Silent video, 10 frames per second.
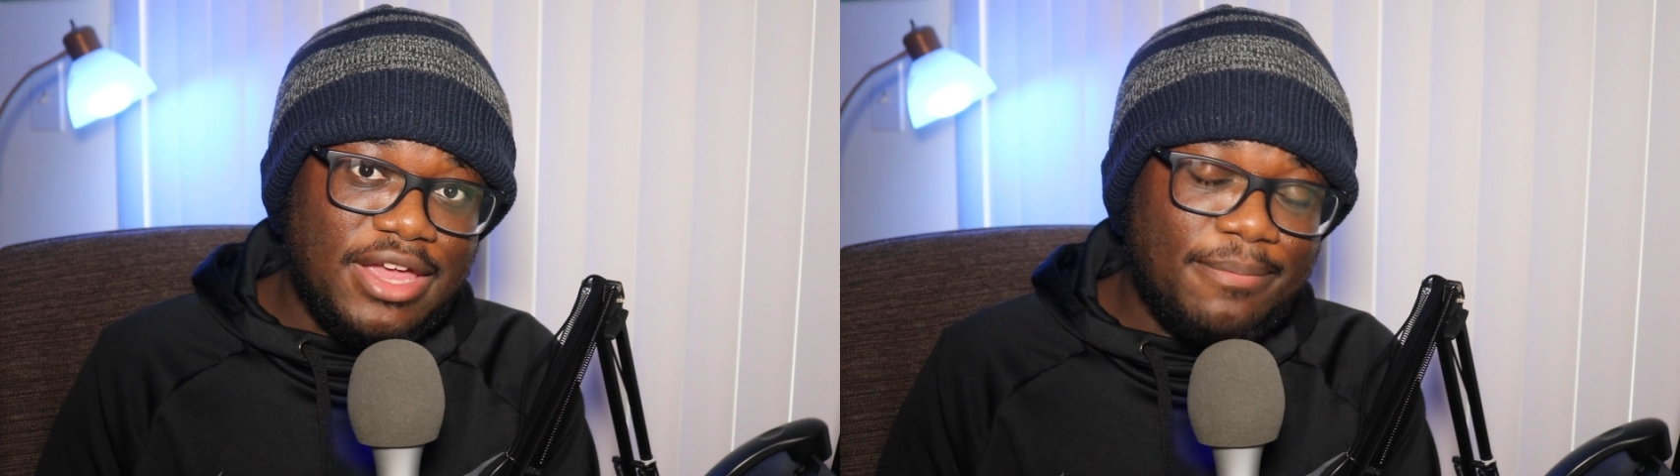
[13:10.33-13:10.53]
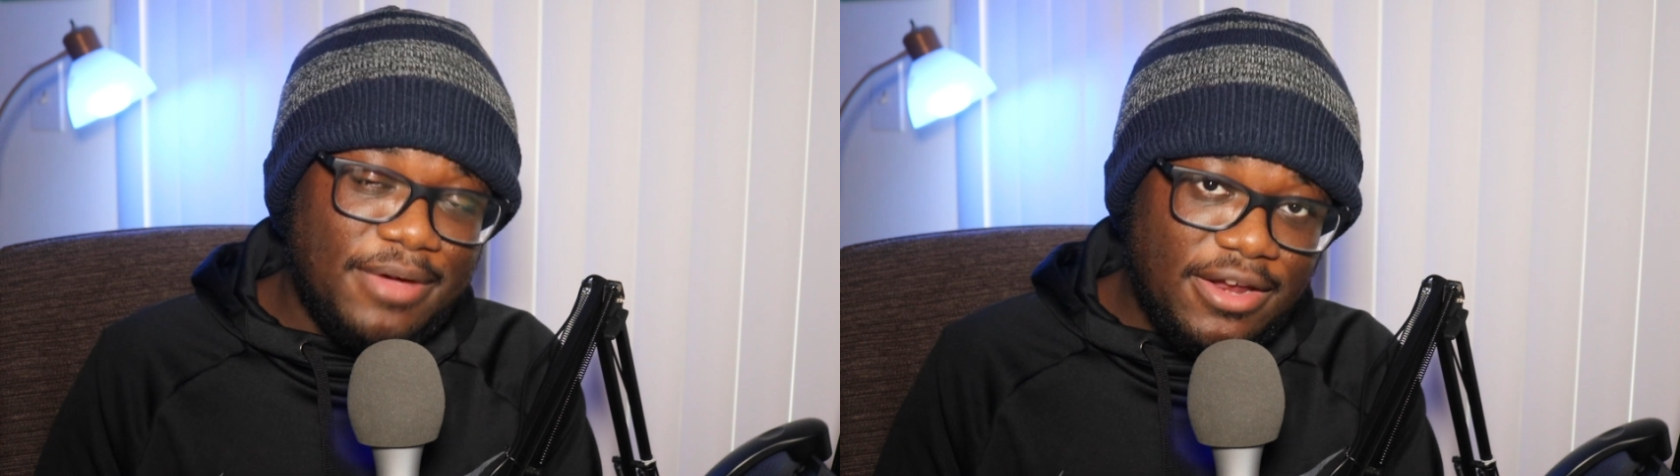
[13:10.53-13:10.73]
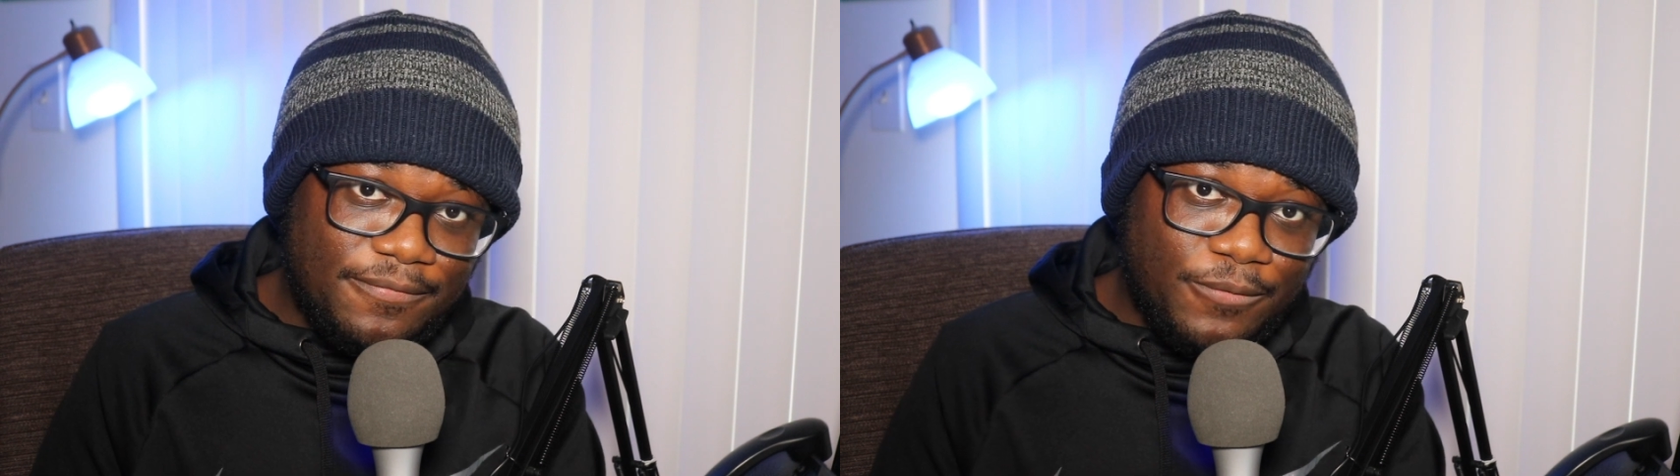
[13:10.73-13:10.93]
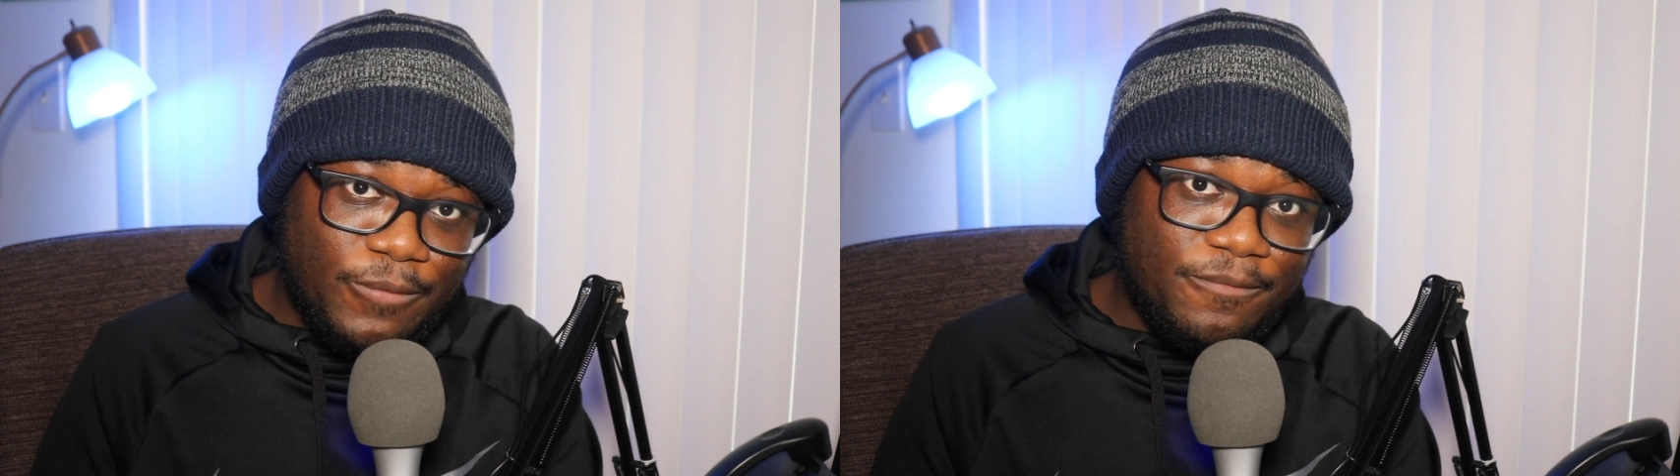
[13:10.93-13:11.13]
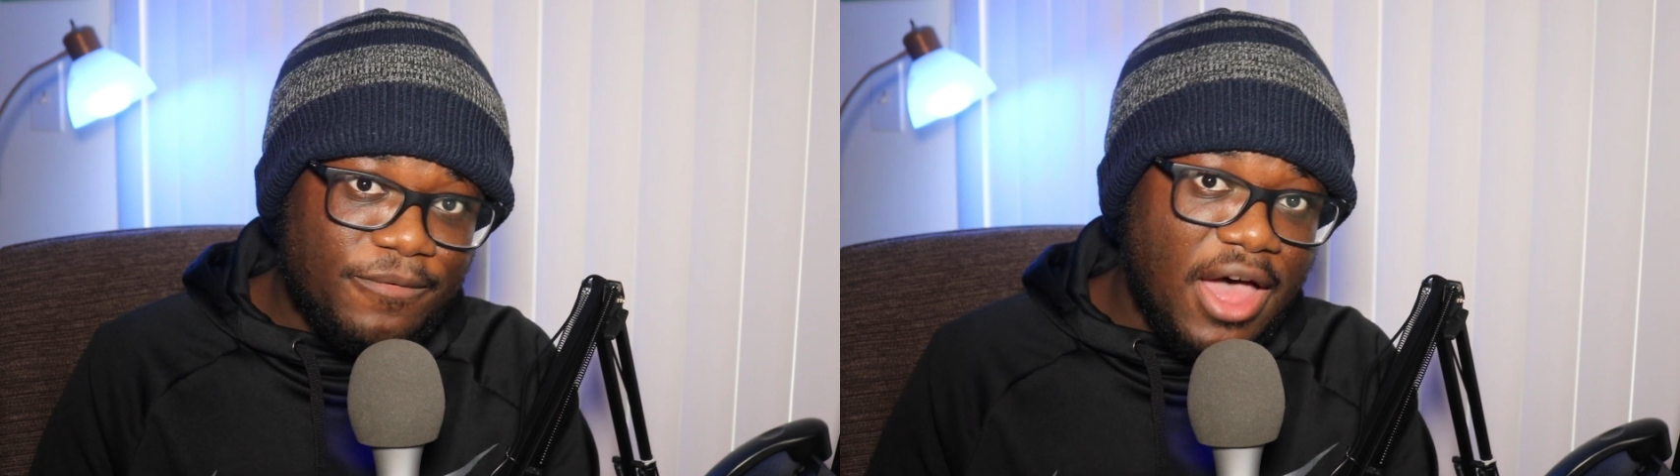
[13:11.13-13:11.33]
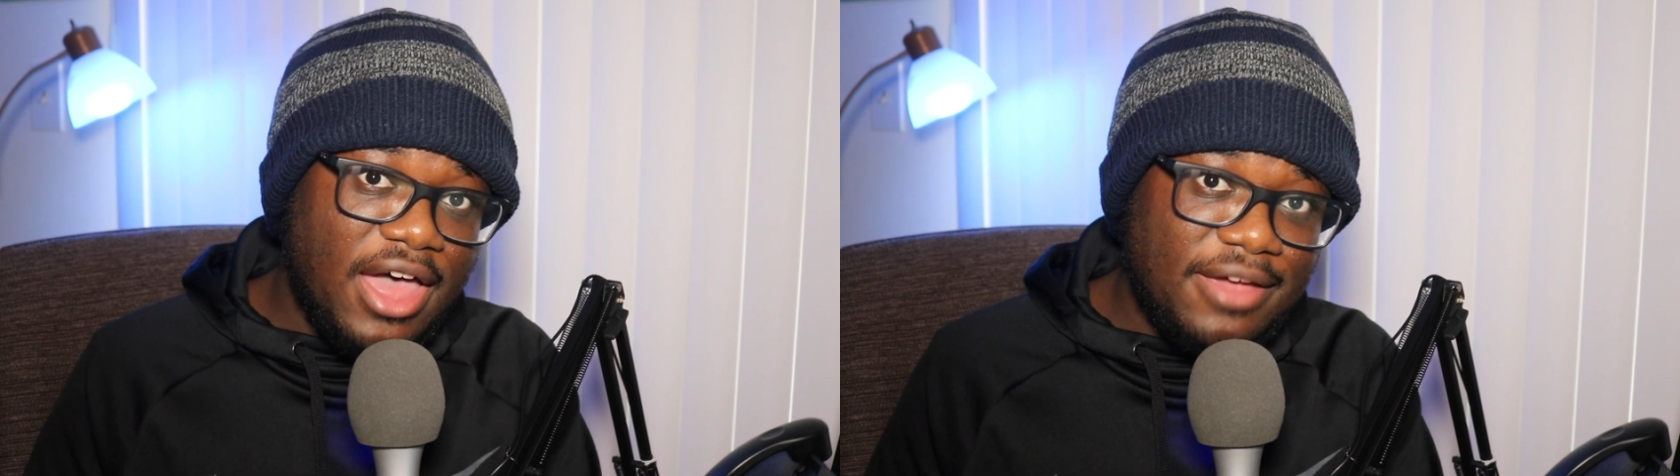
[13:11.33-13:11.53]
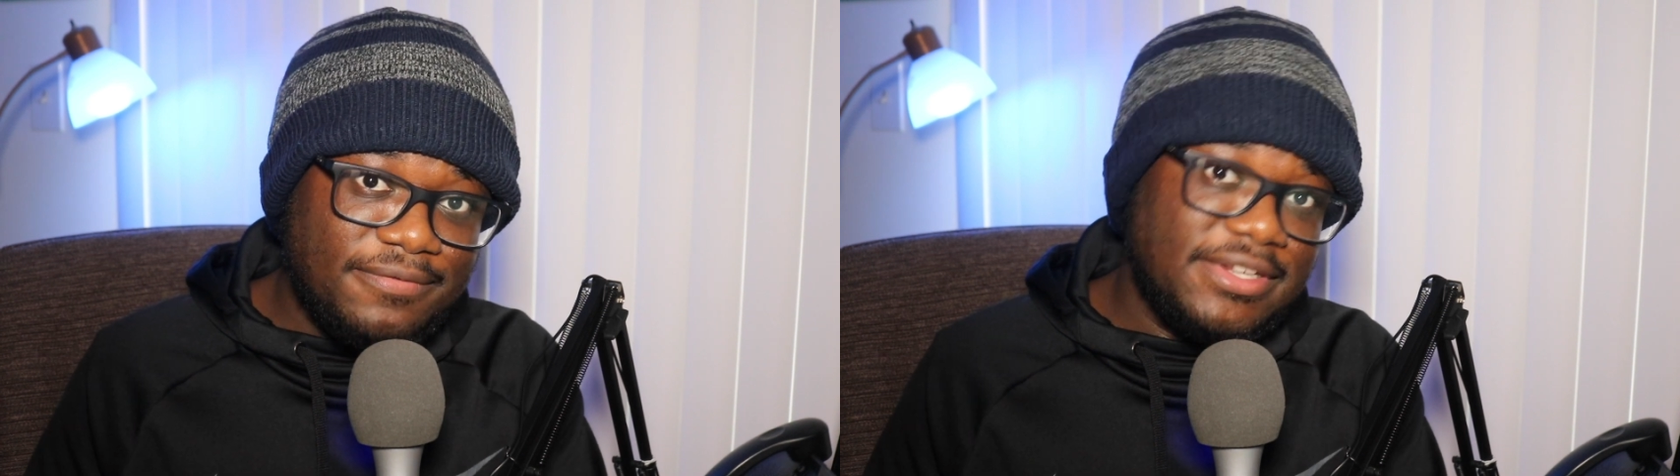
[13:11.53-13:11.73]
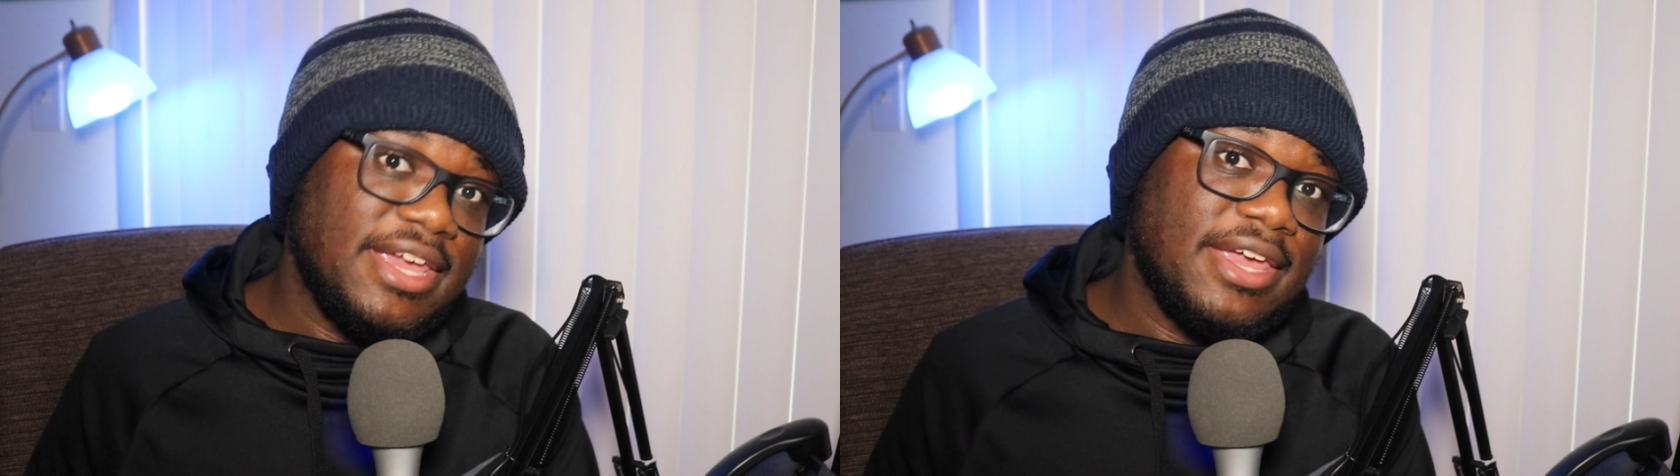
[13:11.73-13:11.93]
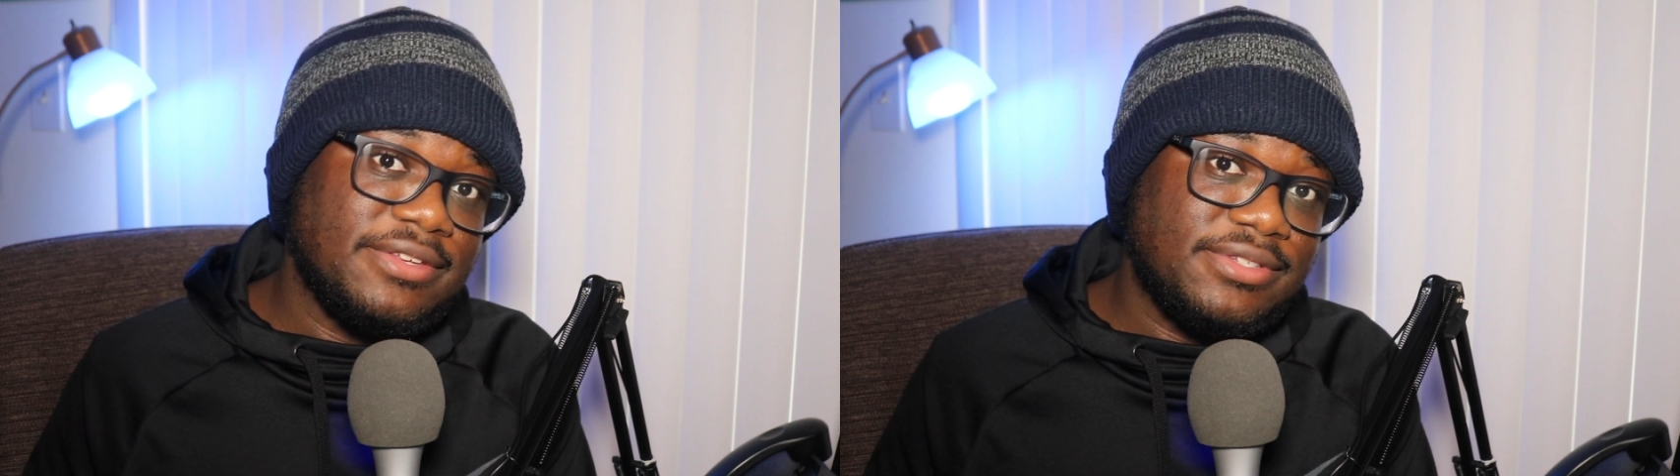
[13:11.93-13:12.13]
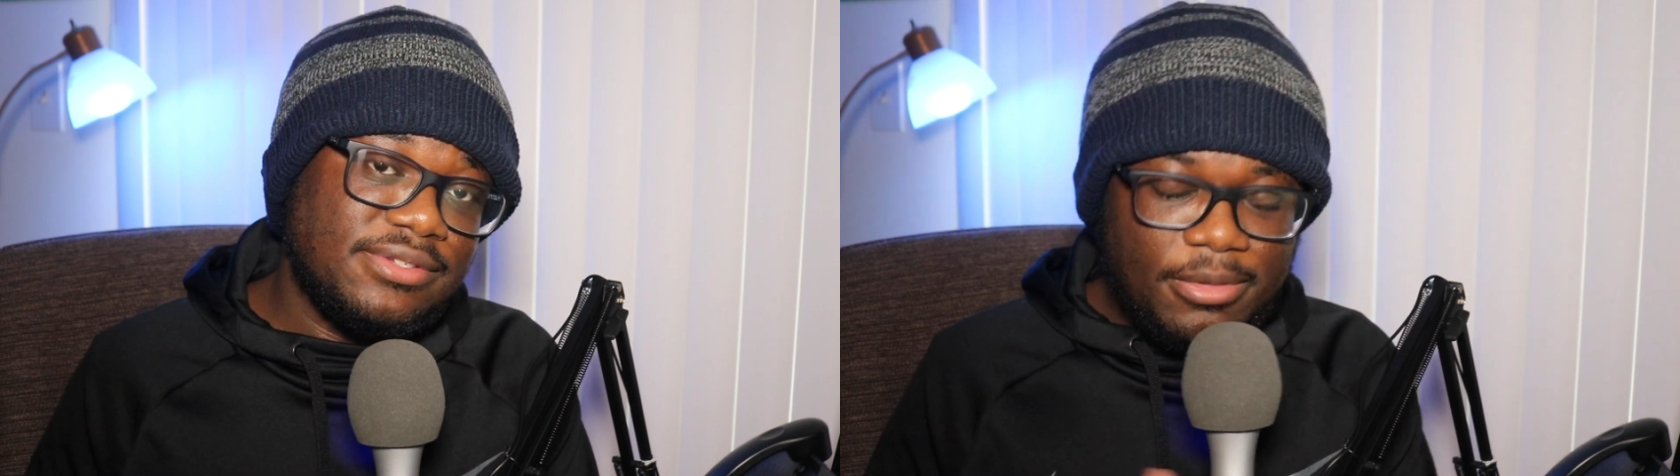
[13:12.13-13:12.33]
campaign for 5 days.